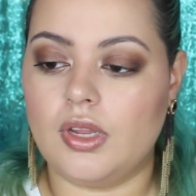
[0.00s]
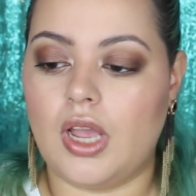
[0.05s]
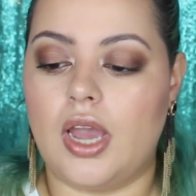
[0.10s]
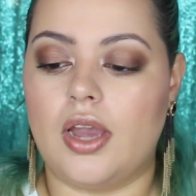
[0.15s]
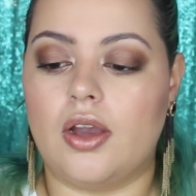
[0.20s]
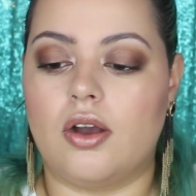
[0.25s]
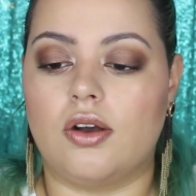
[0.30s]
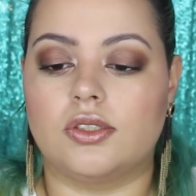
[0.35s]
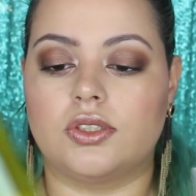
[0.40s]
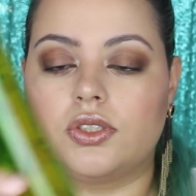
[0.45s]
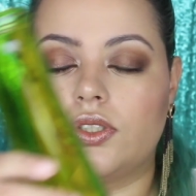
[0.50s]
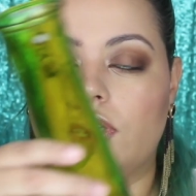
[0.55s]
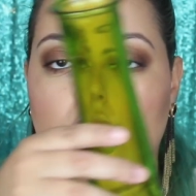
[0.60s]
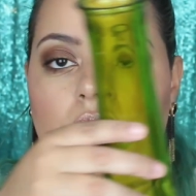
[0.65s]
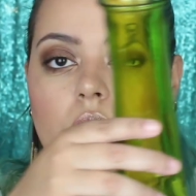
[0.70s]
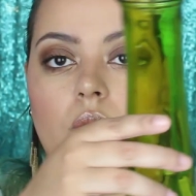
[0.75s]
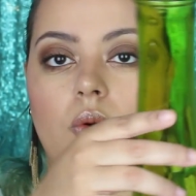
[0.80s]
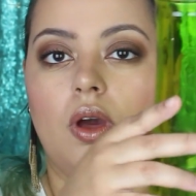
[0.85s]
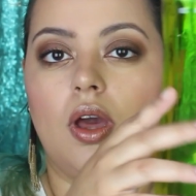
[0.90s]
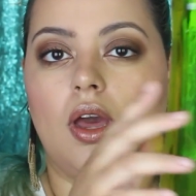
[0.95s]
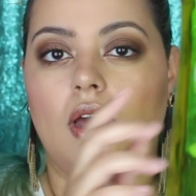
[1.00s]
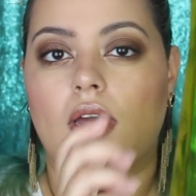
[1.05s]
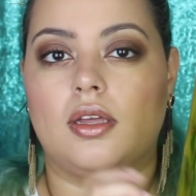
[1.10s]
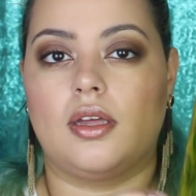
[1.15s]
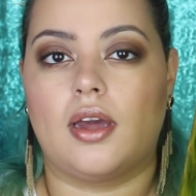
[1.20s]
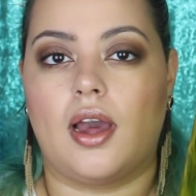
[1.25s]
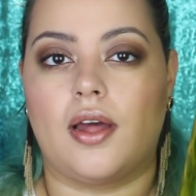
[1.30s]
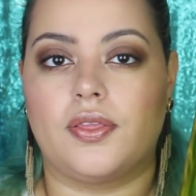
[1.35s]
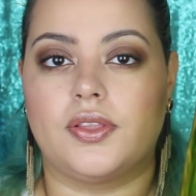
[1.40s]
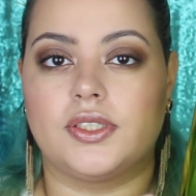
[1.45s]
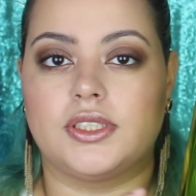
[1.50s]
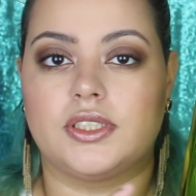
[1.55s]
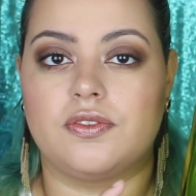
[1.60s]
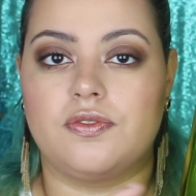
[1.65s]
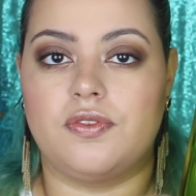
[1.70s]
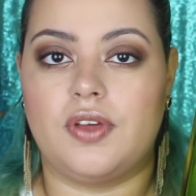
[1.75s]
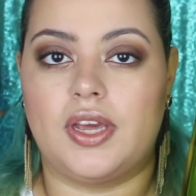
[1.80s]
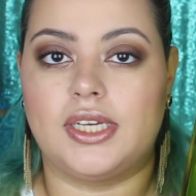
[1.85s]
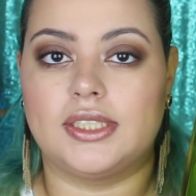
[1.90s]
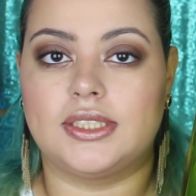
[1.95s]
I also got this
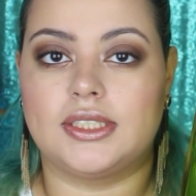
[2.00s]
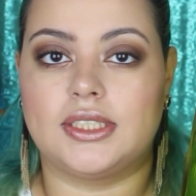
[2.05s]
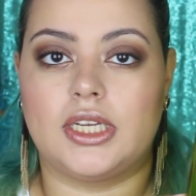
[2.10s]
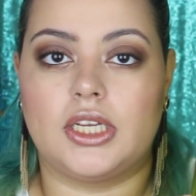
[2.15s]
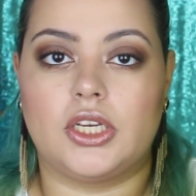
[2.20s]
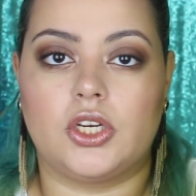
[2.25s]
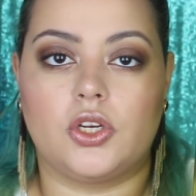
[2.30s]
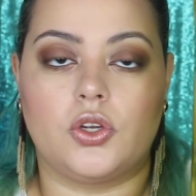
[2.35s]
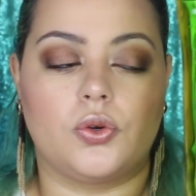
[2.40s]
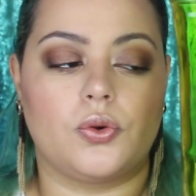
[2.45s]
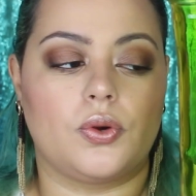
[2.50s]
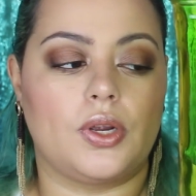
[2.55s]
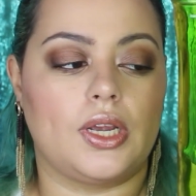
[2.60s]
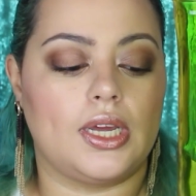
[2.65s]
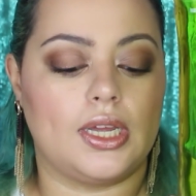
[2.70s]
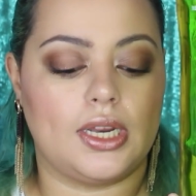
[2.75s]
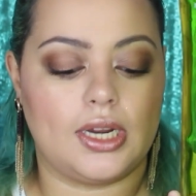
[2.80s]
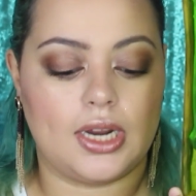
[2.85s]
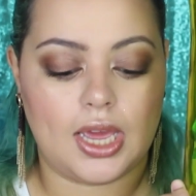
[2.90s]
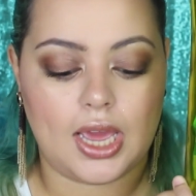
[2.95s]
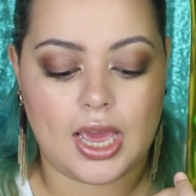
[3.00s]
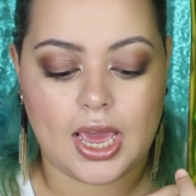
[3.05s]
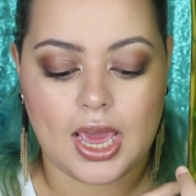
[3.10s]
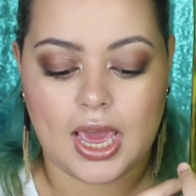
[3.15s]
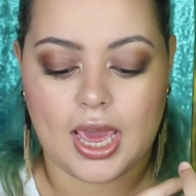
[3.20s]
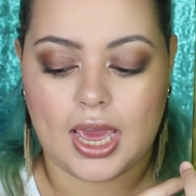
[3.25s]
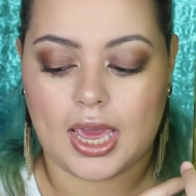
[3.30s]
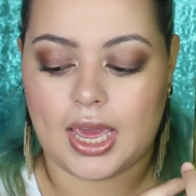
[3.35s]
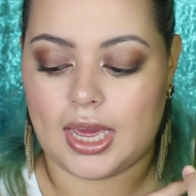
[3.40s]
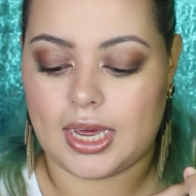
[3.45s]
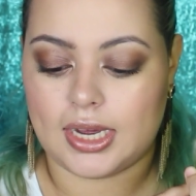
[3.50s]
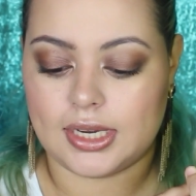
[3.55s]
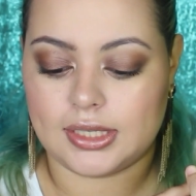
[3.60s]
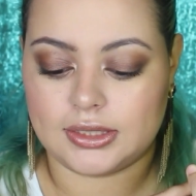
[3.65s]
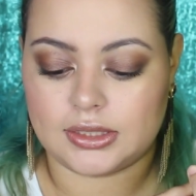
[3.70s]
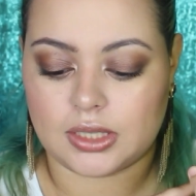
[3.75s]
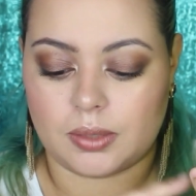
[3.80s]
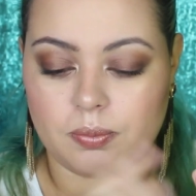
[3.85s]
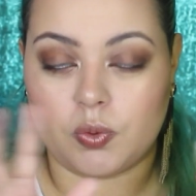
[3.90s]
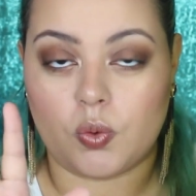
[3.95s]
vase in green,
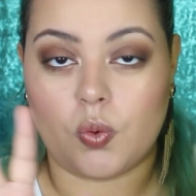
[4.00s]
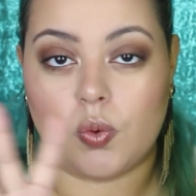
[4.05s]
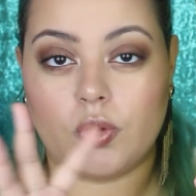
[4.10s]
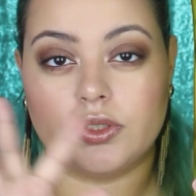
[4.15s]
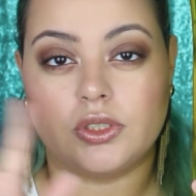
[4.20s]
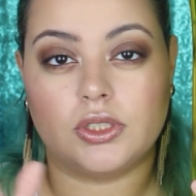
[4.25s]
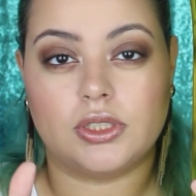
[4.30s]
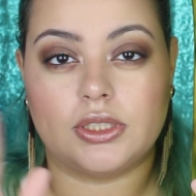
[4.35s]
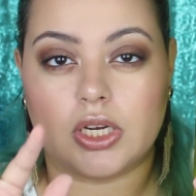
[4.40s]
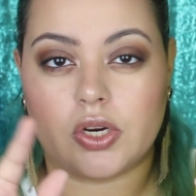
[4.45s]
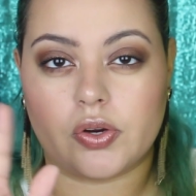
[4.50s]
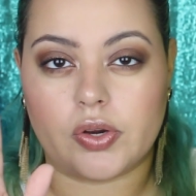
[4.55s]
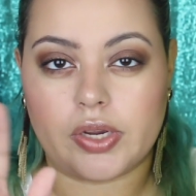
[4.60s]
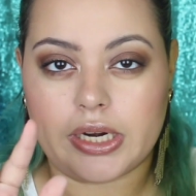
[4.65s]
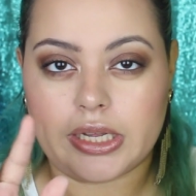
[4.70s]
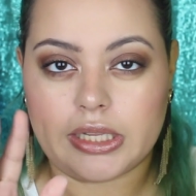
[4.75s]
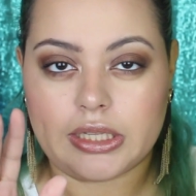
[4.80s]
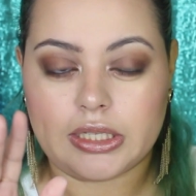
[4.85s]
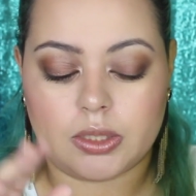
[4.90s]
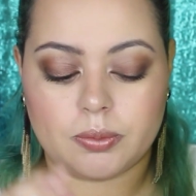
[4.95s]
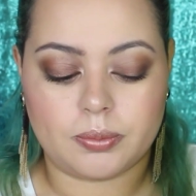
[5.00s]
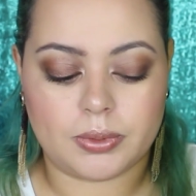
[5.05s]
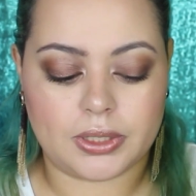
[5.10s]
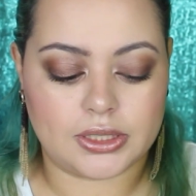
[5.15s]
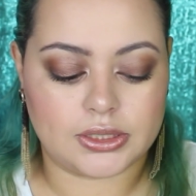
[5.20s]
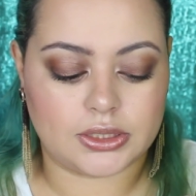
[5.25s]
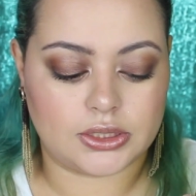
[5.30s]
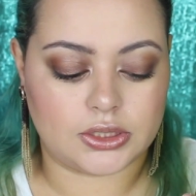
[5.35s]
and I'm going to decorate it a little bit.